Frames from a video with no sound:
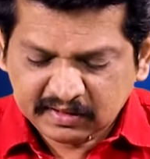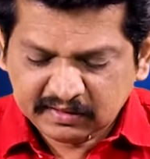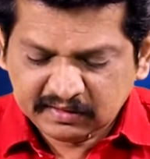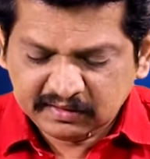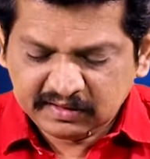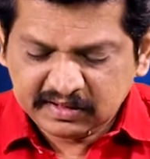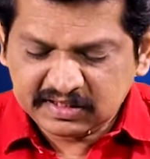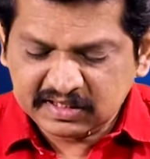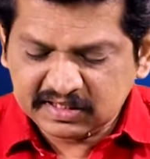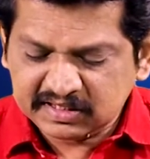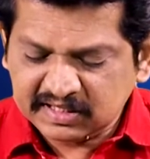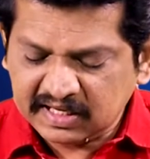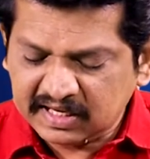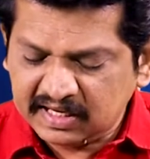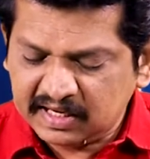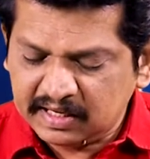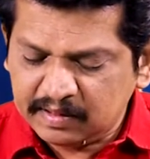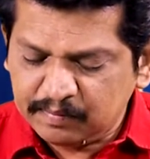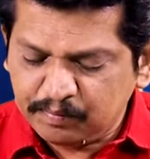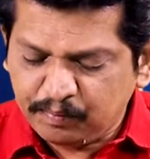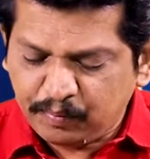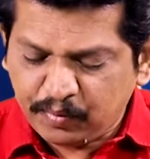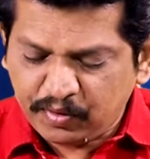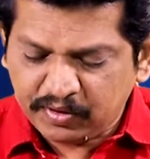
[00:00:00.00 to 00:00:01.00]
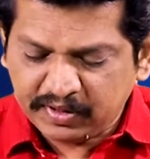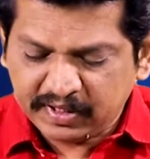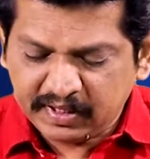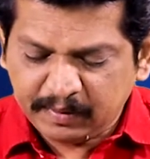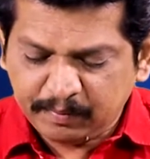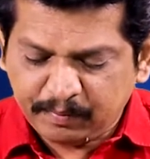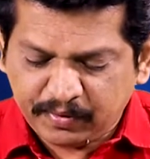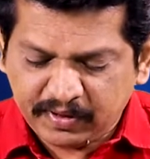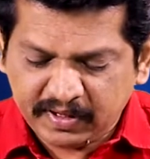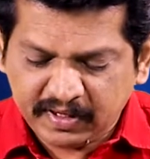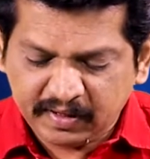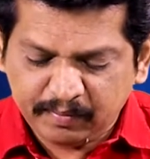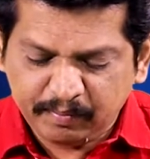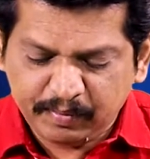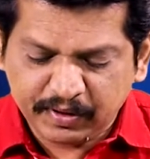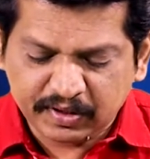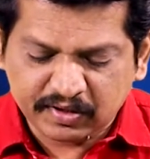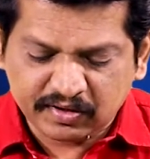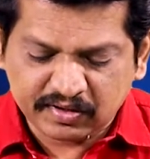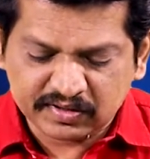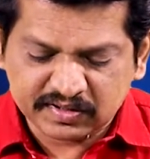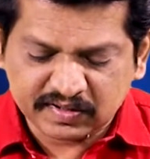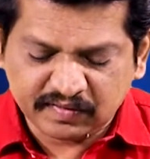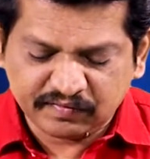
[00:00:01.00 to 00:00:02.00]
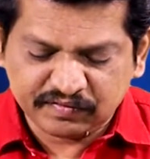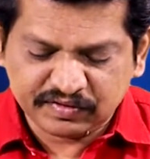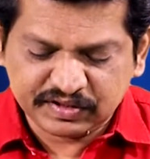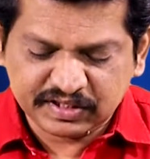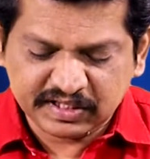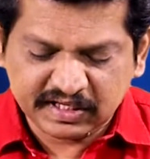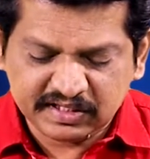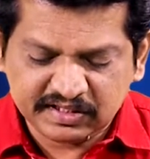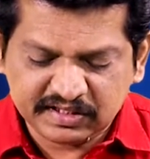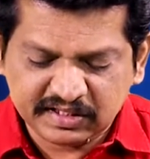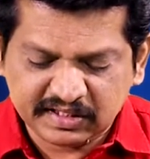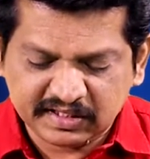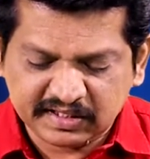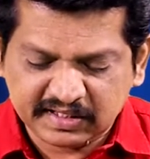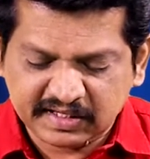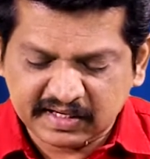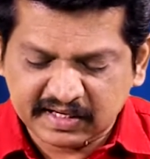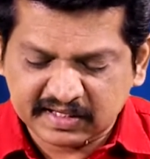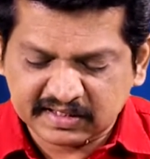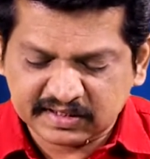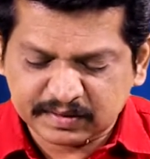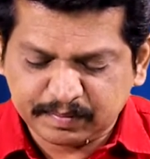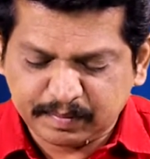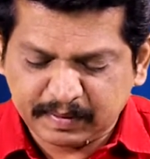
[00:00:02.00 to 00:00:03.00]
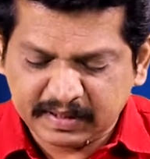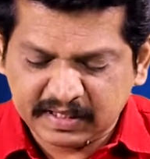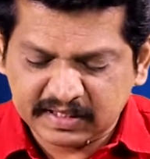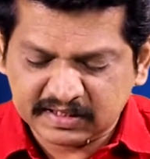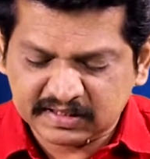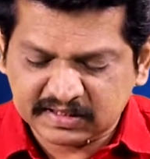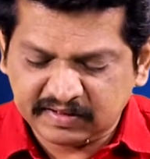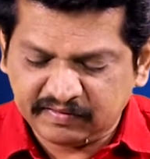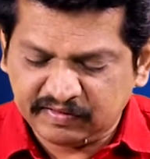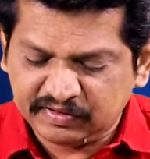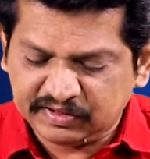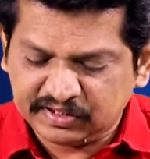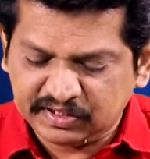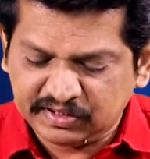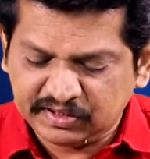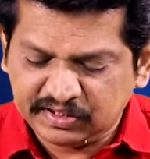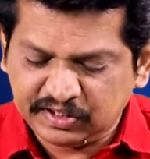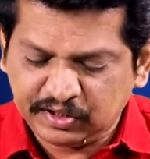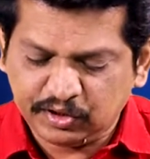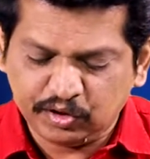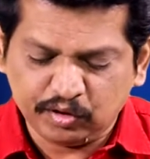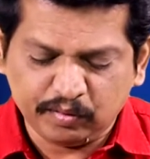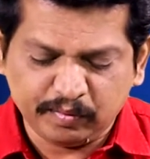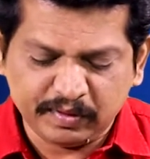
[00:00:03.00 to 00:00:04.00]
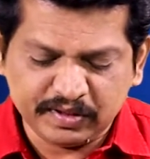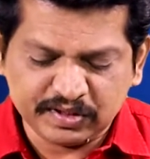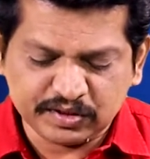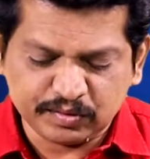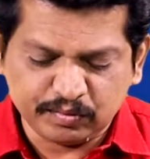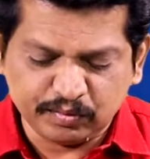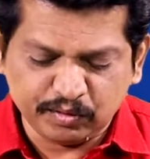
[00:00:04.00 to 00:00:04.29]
This is an important point because of changing takes place within the humanist